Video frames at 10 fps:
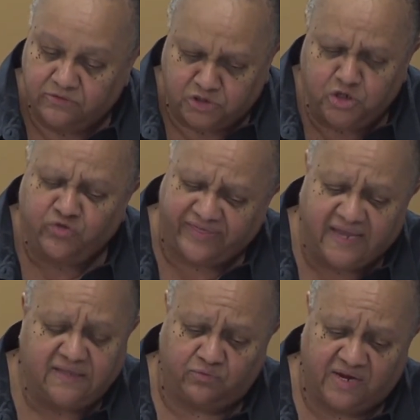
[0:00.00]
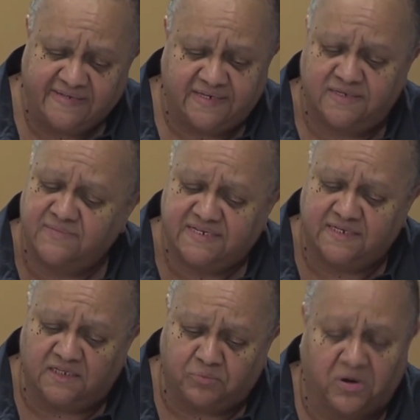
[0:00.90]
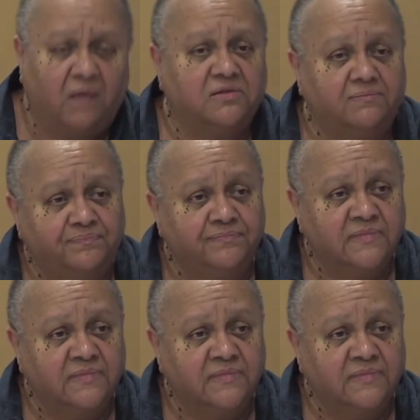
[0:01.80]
"Do you think that racism is still a problem?"